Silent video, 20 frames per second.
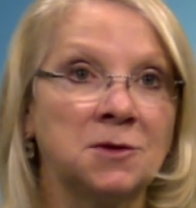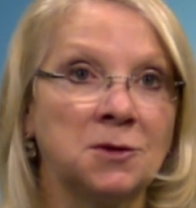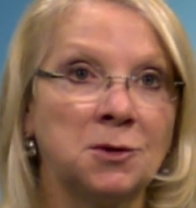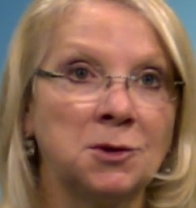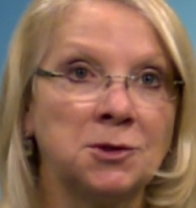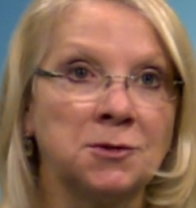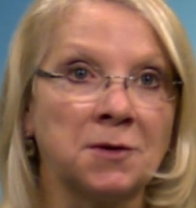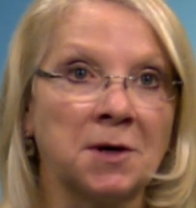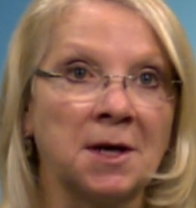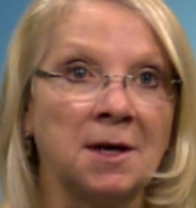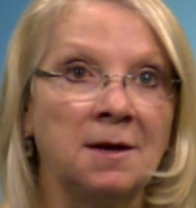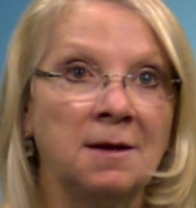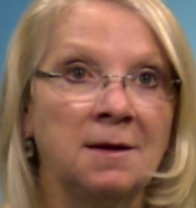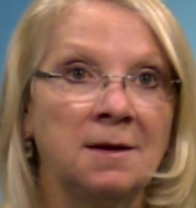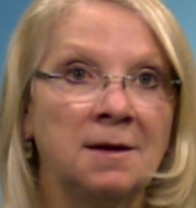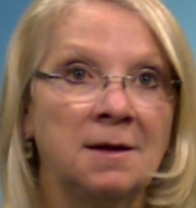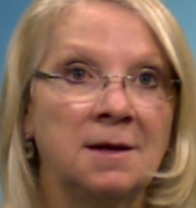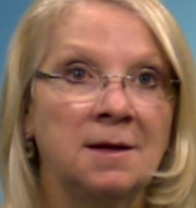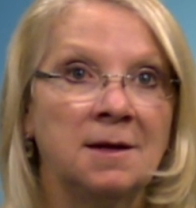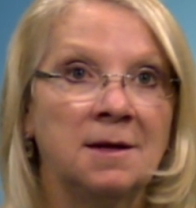Surgery.
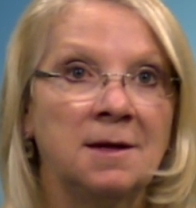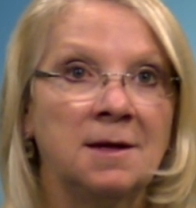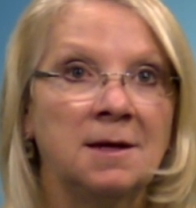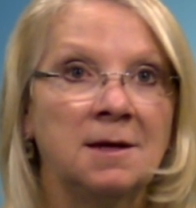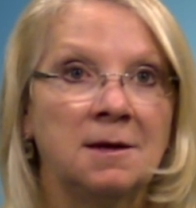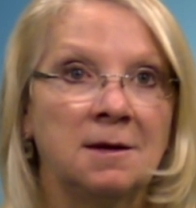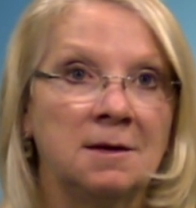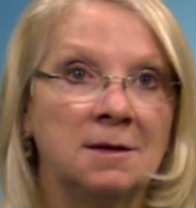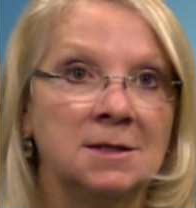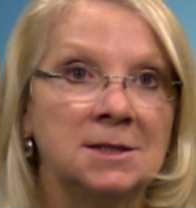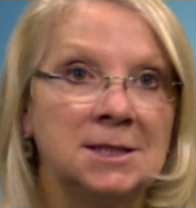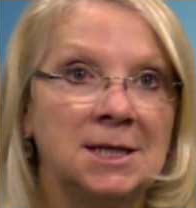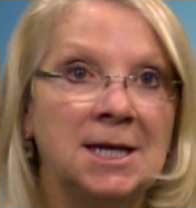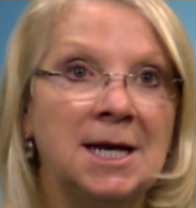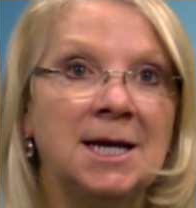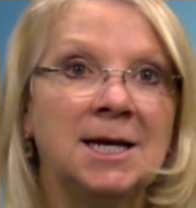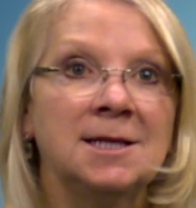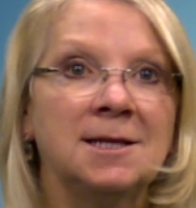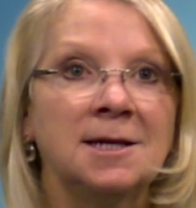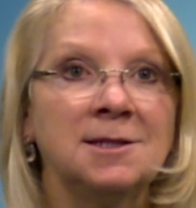
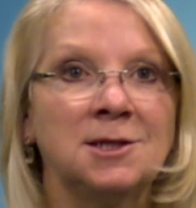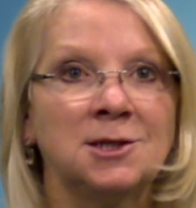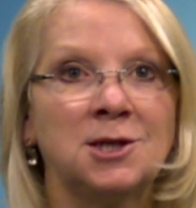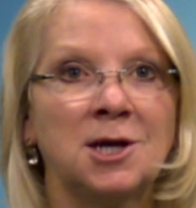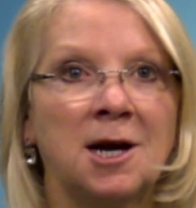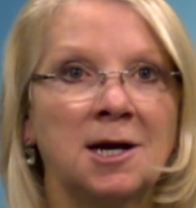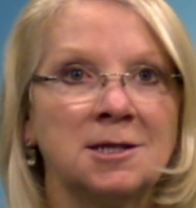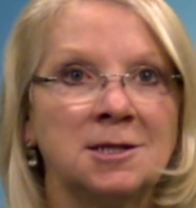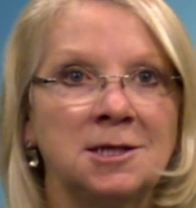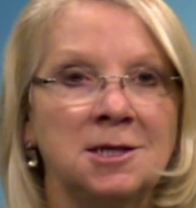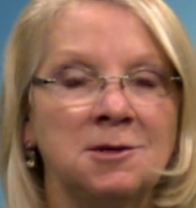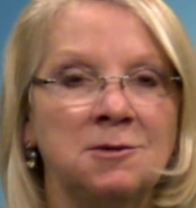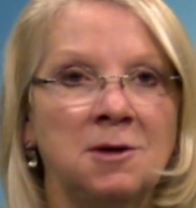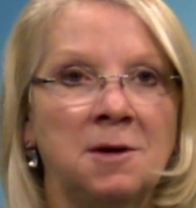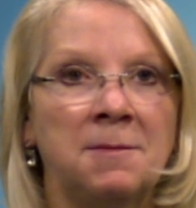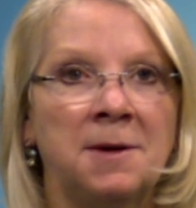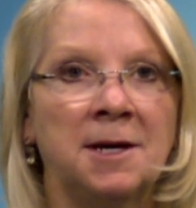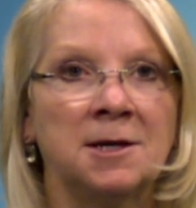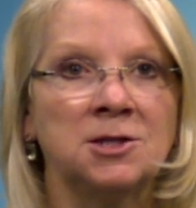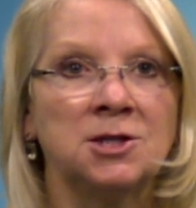Today I'd like to talk to you about